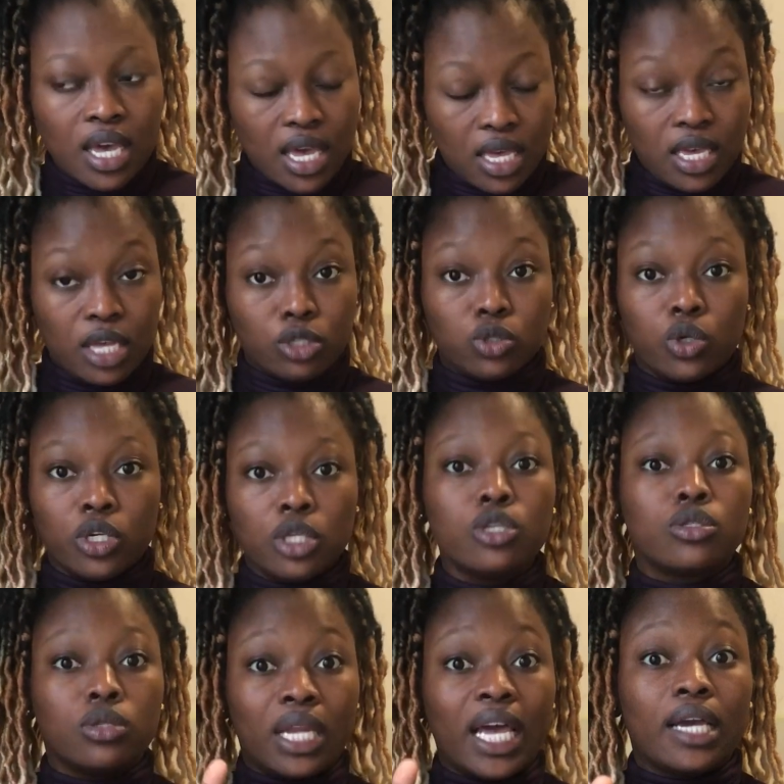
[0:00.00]
Yeah, so you need
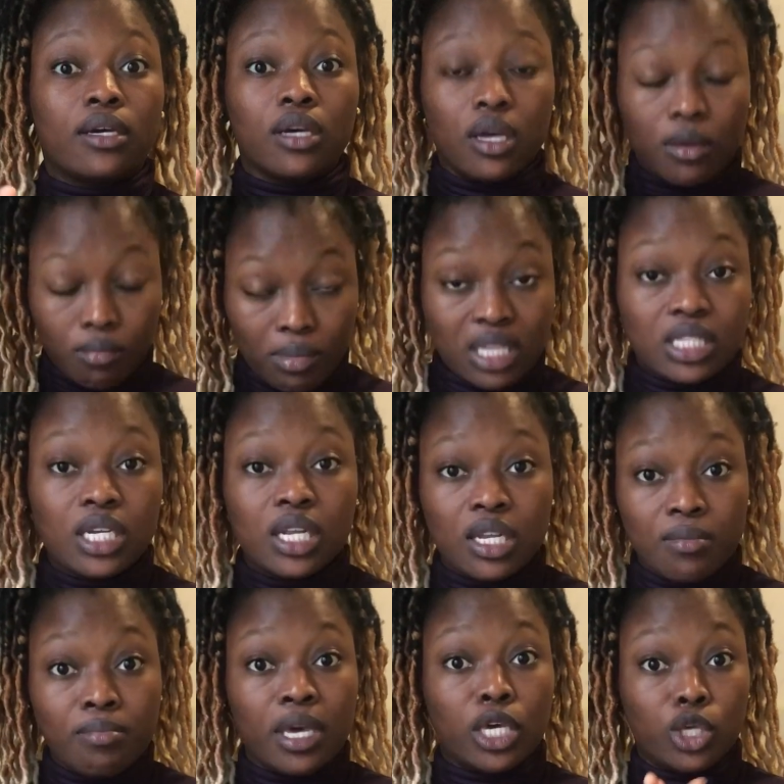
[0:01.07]
to like basically
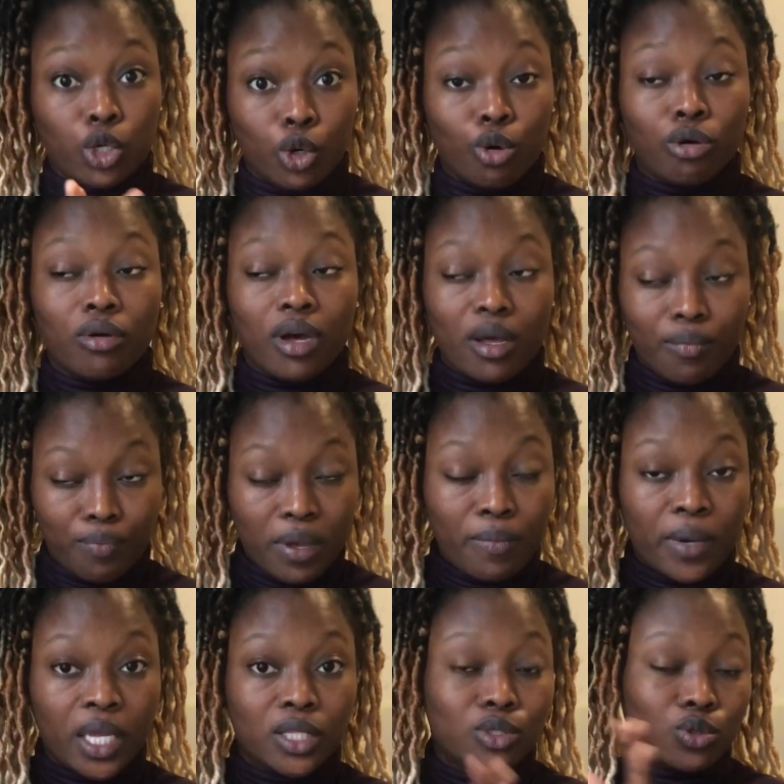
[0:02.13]
make your
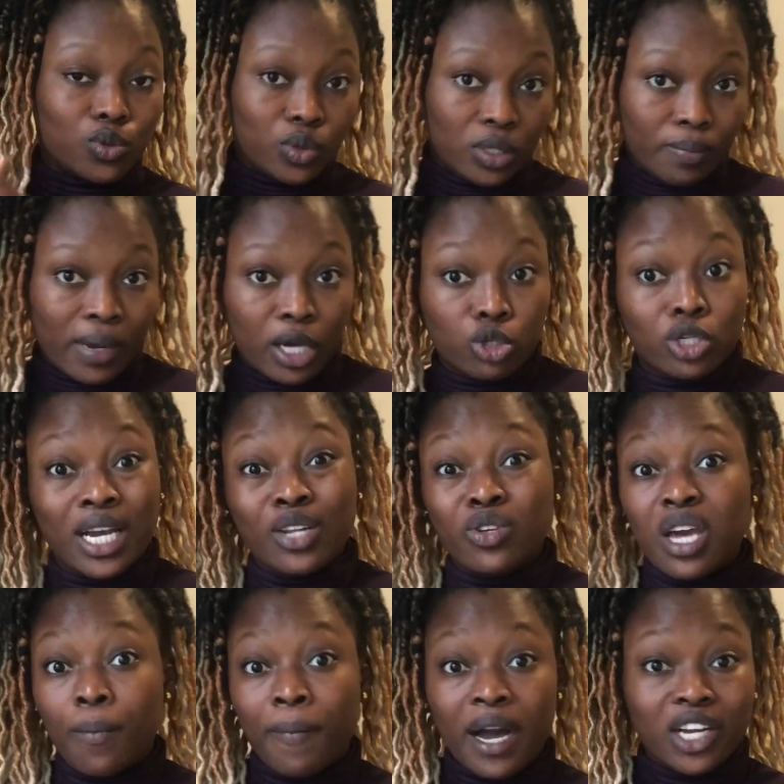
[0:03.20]
payment to the bank. You can do
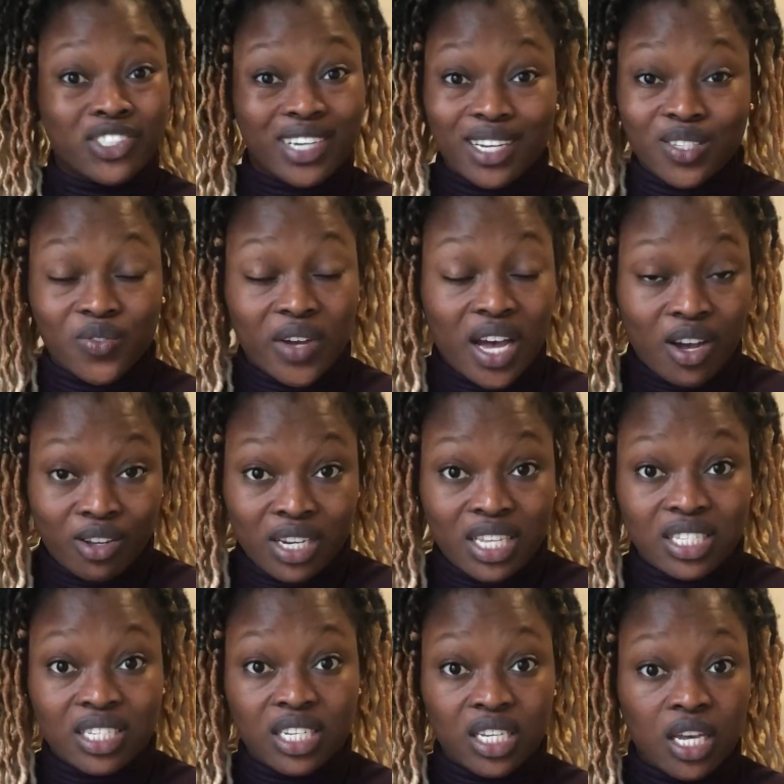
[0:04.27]
a bank transfer,
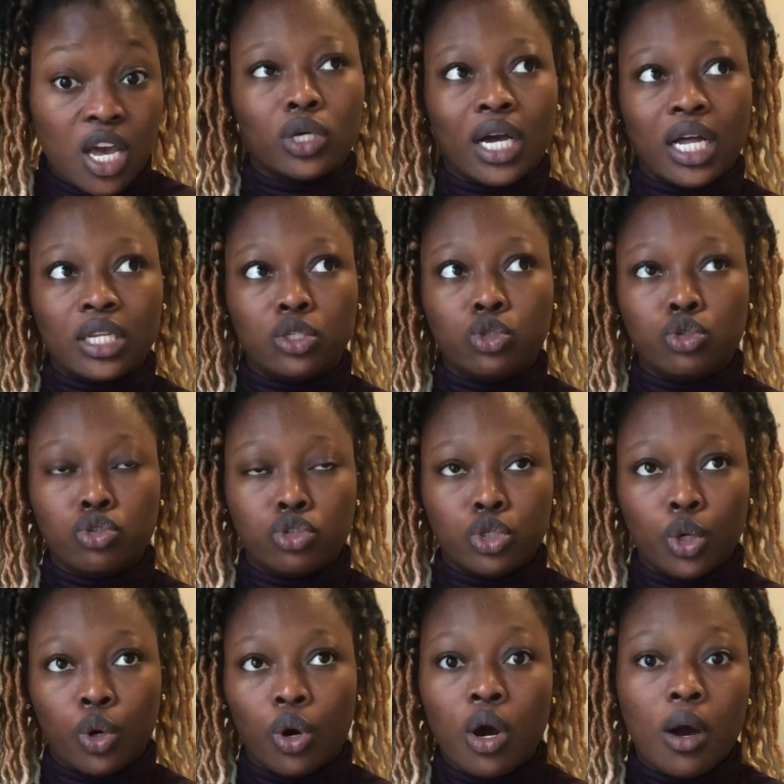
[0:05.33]
honestly. You can use
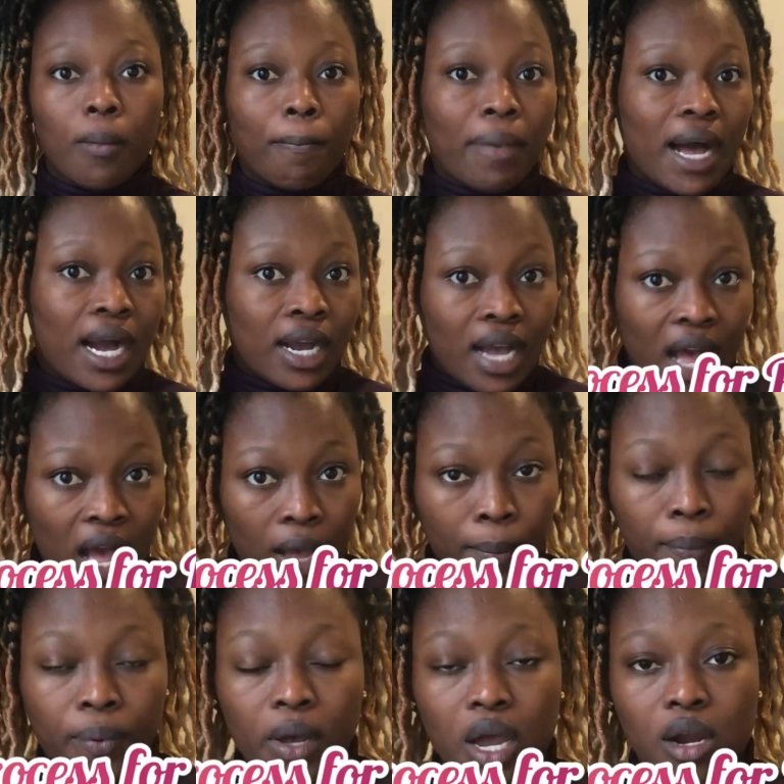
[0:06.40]
your bank
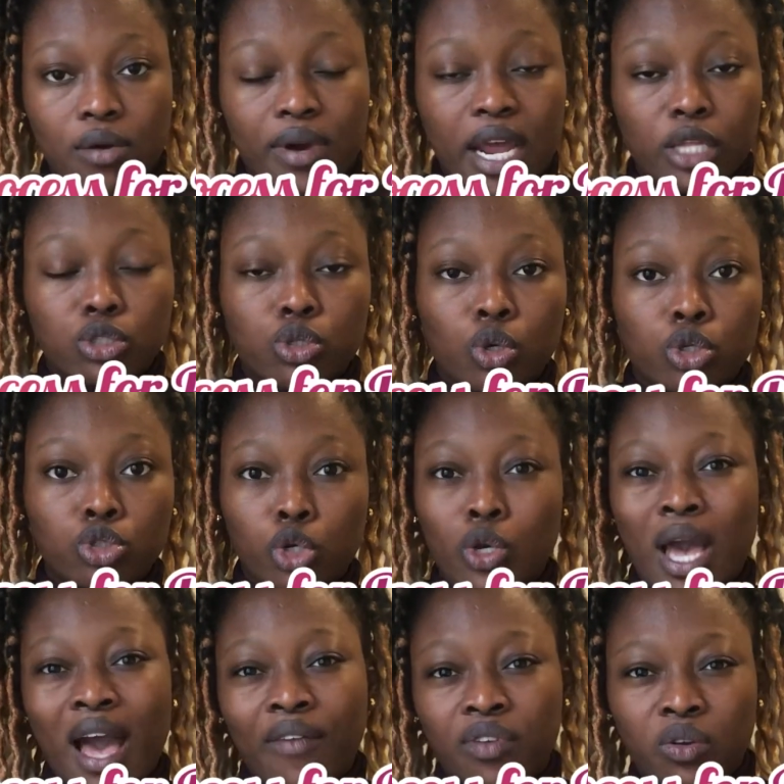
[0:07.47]
app, right? So you
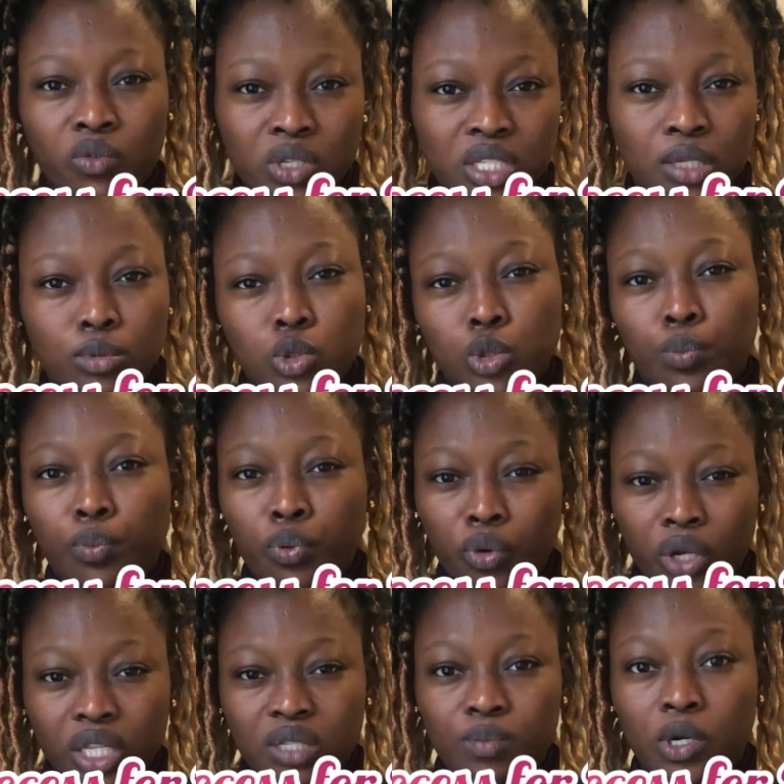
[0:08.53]
have your receipt to
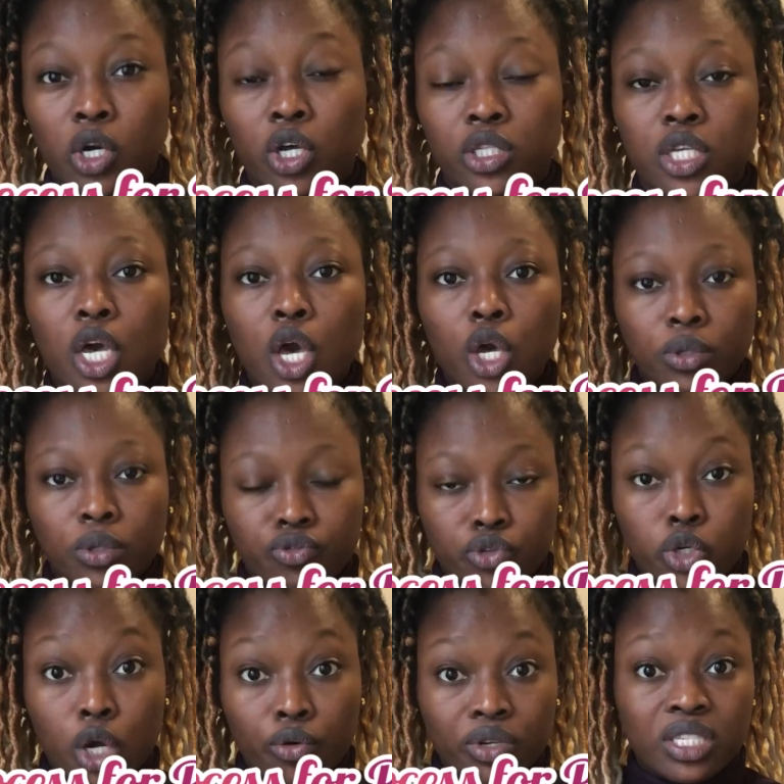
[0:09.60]
print, because
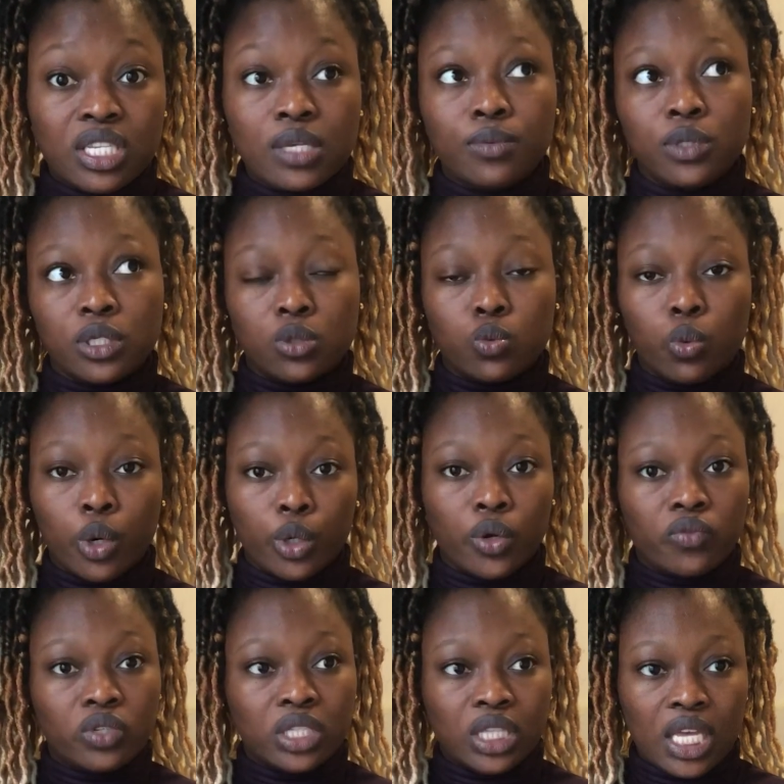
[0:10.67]
your receipt is one of
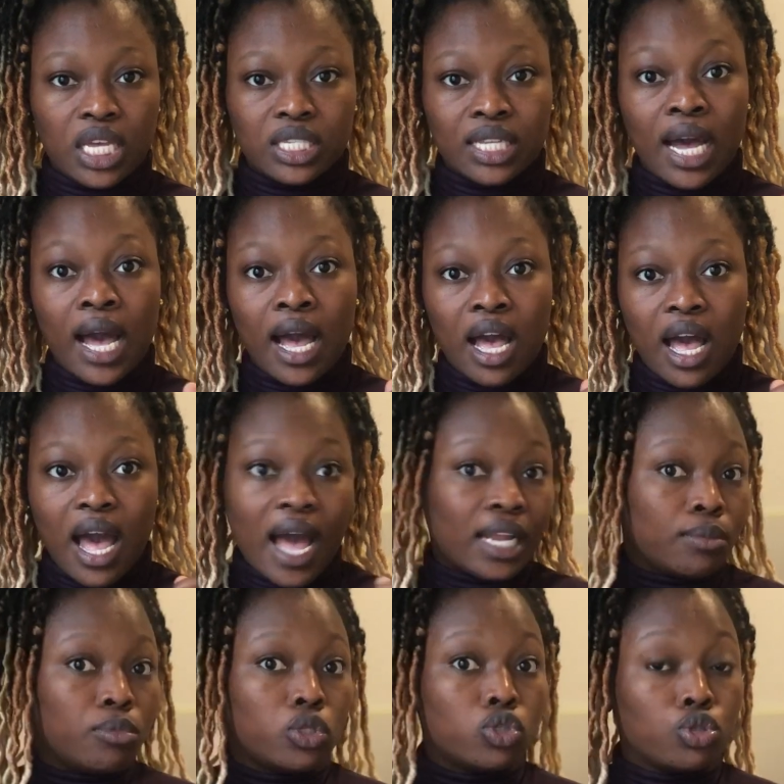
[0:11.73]
the things that
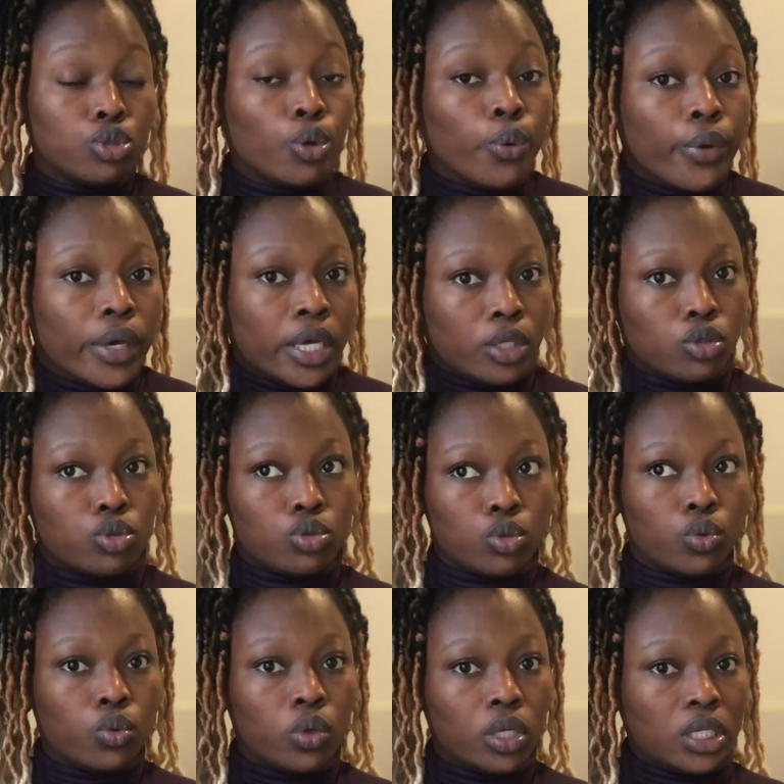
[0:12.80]
admits you
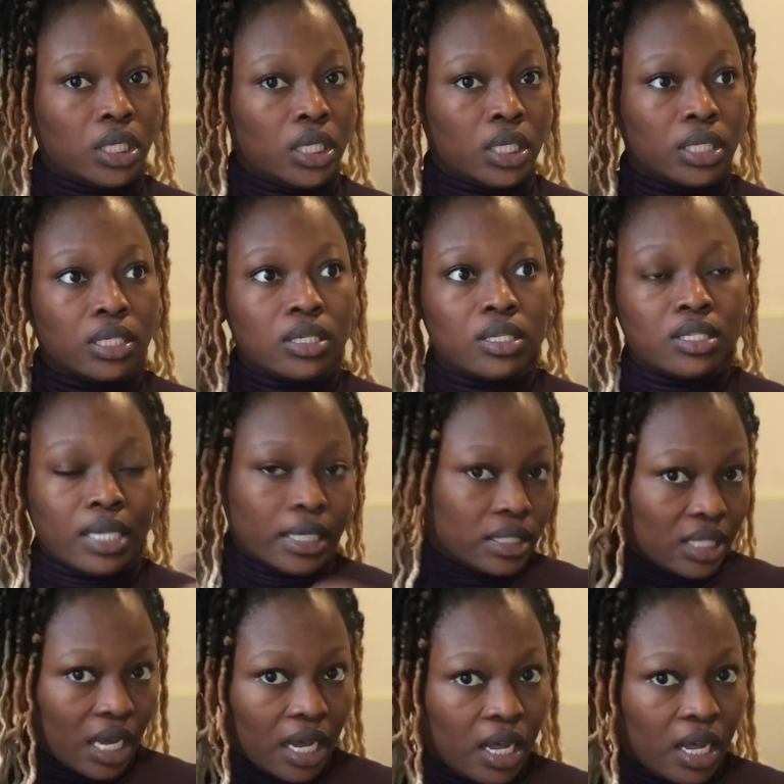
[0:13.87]
into the center.